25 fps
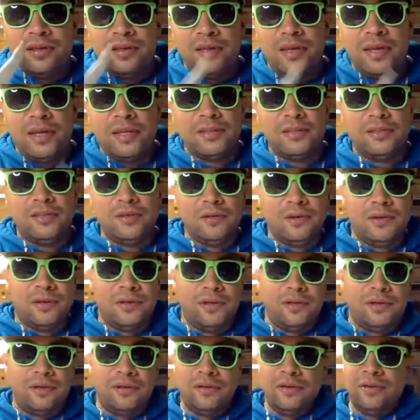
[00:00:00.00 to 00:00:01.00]
into a
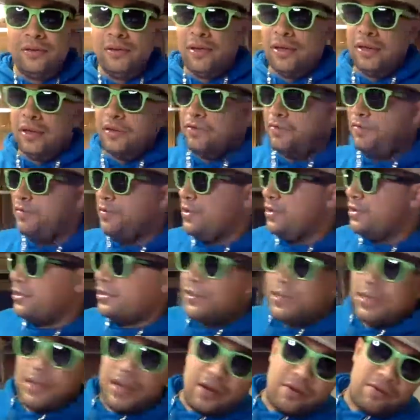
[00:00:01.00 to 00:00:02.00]
little finished
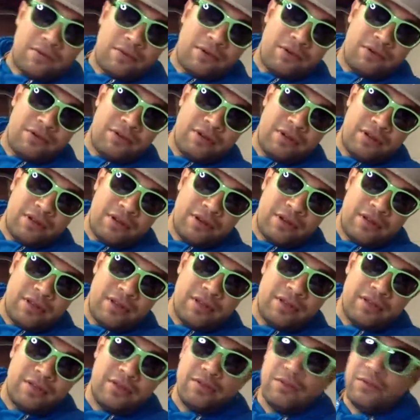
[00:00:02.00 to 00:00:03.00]
thing I wrote on
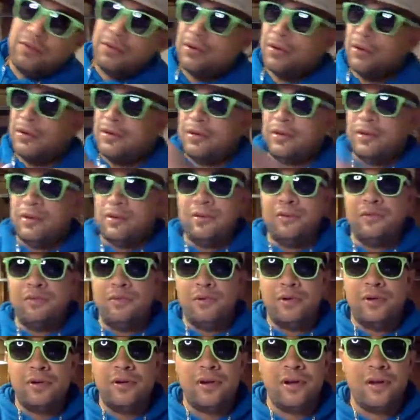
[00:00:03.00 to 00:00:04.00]
a Word
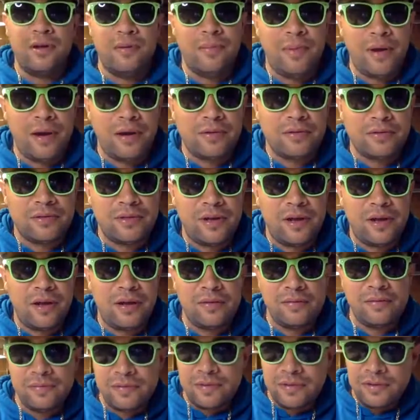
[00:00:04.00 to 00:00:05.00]

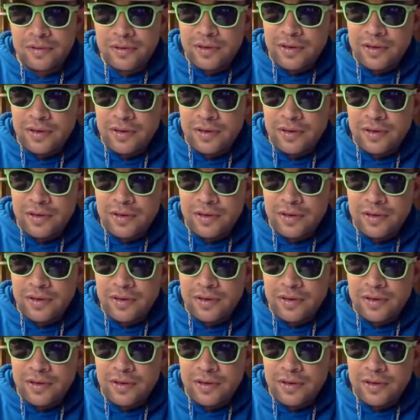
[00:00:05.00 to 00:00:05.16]
Microsoft